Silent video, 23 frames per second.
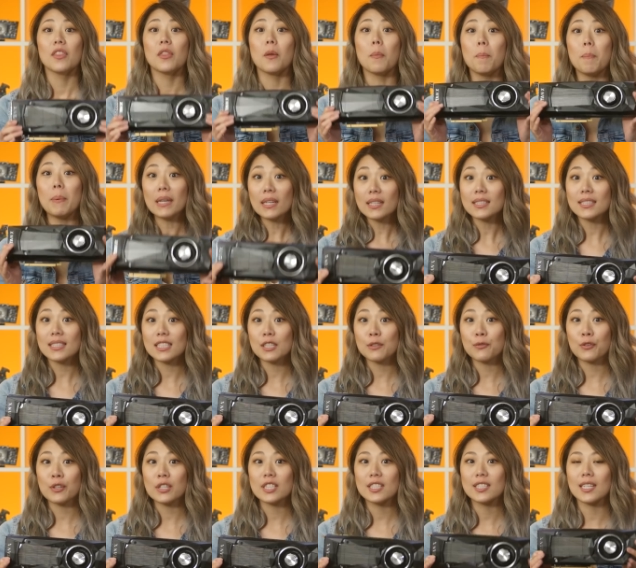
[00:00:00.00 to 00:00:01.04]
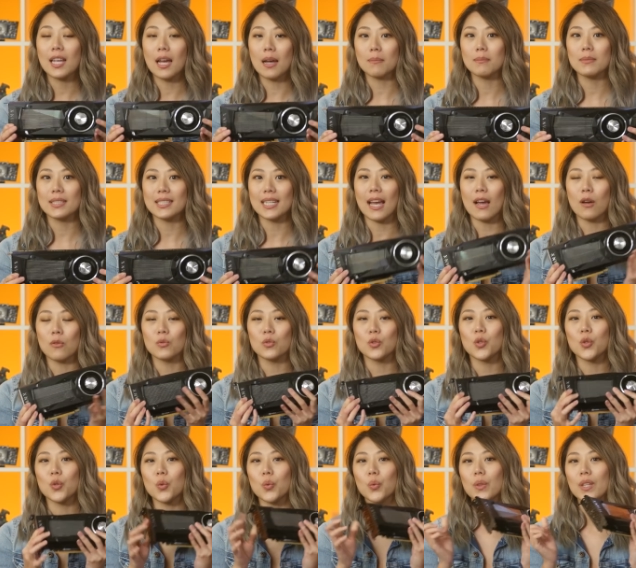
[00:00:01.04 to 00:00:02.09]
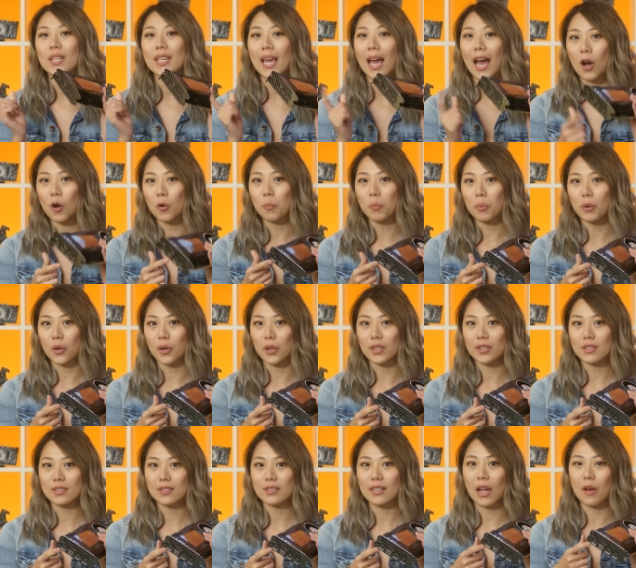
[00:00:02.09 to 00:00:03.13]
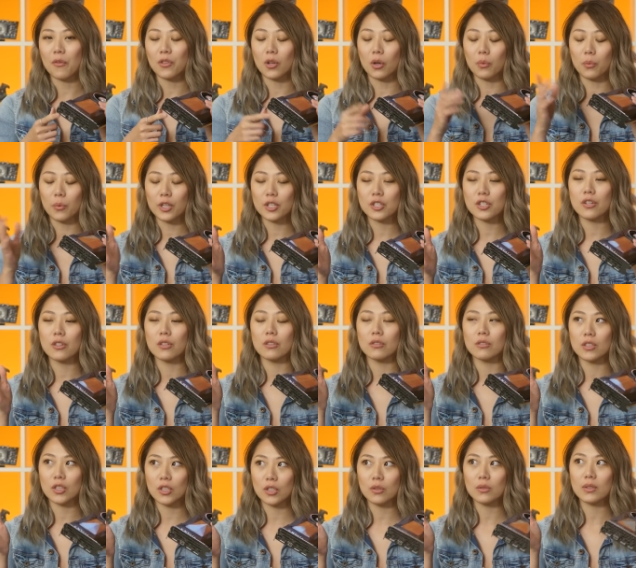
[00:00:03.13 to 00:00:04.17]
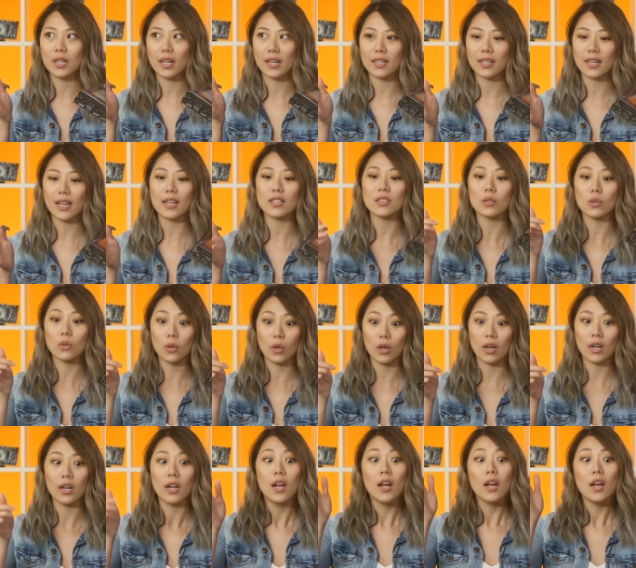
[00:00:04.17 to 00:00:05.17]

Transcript: The biggest difference difference comes down to the outputs. Now, the original new Titan X, or